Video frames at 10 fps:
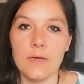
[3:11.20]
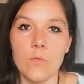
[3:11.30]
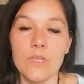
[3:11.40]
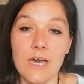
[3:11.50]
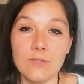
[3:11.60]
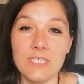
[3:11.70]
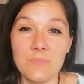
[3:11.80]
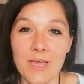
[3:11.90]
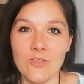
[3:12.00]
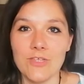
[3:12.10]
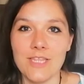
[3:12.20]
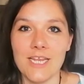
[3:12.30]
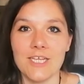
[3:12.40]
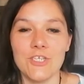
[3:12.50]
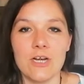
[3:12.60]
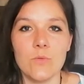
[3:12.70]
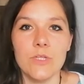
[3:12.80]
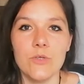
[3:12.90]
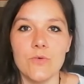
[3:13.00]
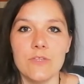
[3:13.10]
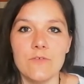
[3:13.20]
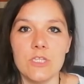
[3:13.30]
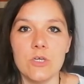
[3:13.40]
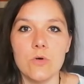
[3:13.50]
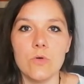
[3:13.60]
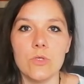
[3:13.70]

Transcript: Without this method that I shared with you in the video,